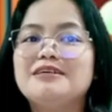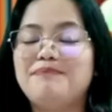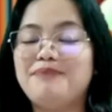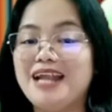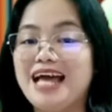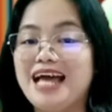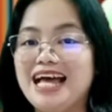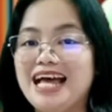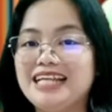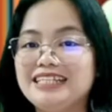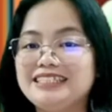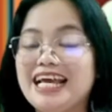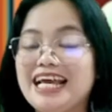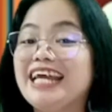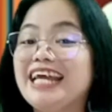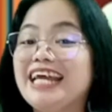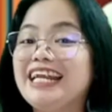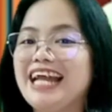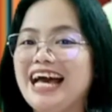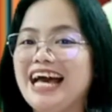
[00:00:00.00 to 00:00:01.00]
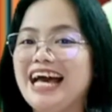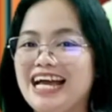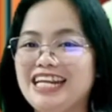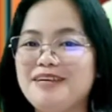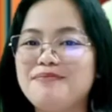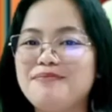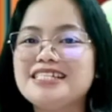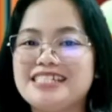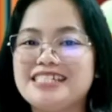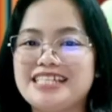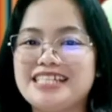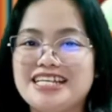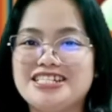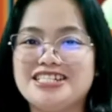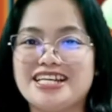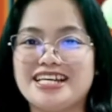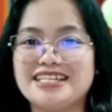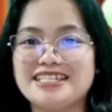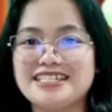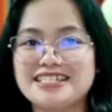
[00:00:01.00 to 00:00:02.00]
plant, and animal
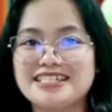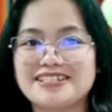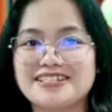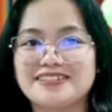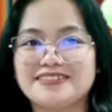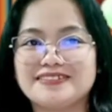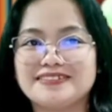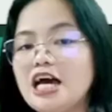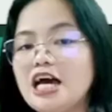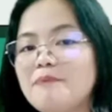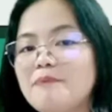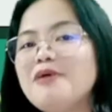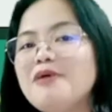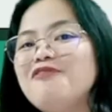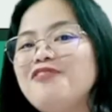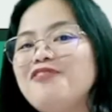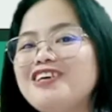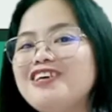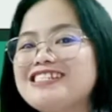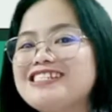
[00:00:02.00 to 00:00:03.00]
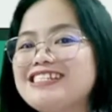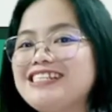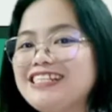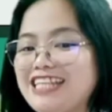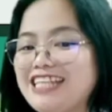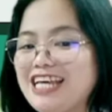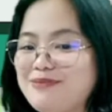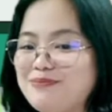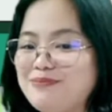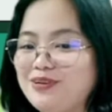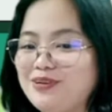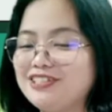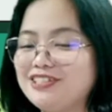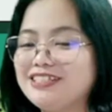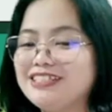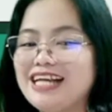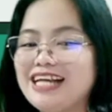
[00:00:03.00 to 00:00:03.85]
stages. Copy first the table.